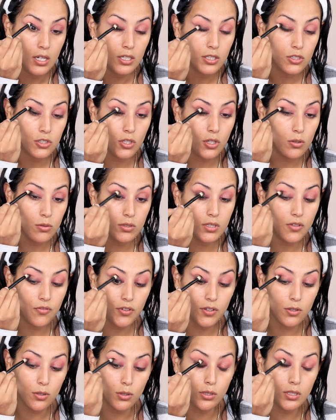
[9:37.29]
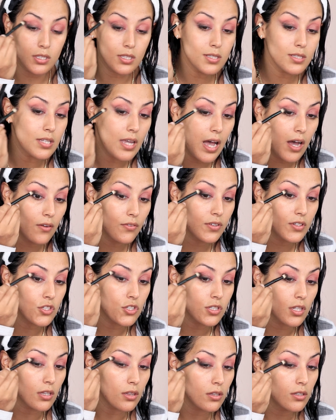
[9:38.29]
so difficult to
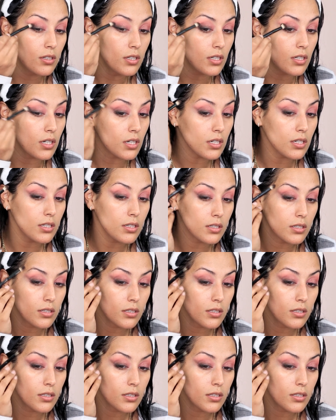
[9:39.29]
salvage the look.